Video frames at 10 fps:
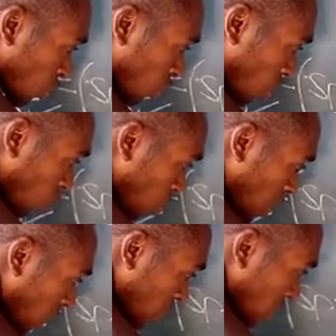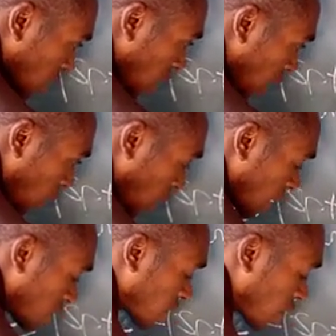Or we can say our
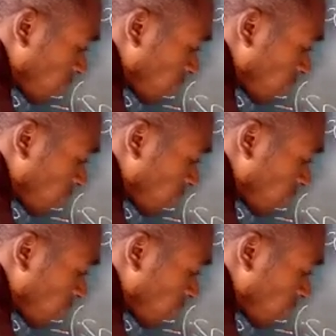answer,